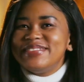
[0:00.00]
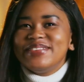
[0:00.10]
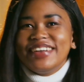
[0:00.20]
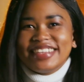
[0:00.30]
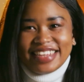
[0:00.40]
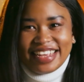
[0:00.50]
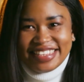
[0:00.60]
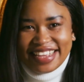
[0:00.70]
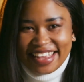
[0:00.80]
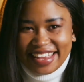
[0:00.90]
so
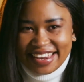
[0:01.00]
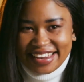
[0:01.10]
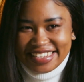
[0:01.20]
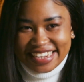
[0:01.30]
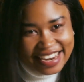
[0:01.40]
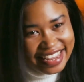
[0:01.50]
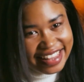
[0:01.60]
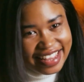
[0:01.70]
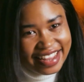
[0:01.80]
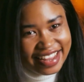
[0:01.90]
excited. Tell it,
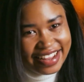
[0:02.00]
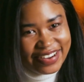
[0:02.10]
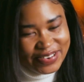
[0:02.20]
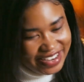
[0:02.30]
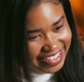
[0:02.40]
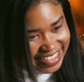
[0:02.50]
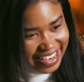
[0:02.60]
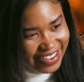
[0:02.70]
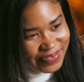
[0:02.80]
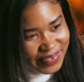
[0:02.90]
who doesn't
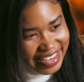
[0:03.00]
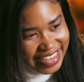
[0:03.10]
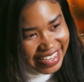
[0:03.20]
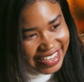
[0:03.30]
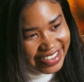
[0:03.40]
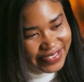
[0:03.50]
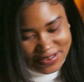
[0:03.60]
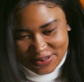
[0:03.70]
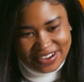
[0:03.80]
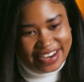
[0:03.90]
love money?
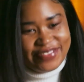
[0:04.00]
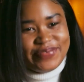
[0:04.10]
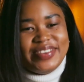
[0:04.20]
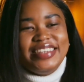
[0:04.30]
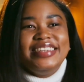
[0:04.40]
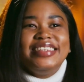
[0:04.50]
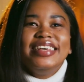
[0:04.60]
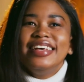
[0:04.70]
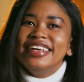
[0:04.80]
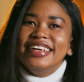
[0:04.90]
We all love money.
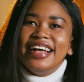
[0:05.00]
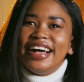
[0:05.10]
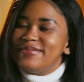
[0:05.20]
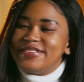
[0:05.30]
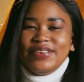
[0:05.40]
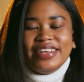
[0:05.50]
I'm so